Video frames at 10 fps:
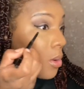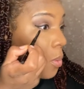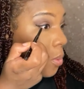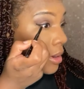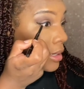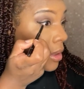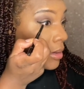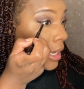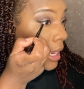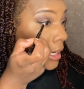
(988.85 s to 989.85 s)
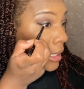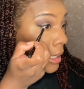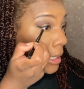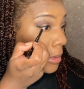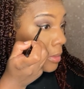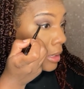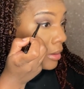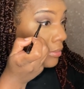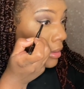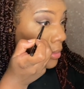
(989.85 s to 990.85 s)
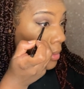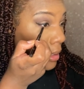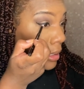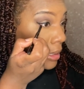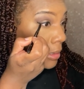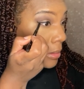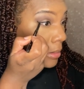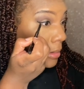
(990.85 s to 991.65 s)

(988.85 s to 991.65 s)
or no liner, whatever you want to do.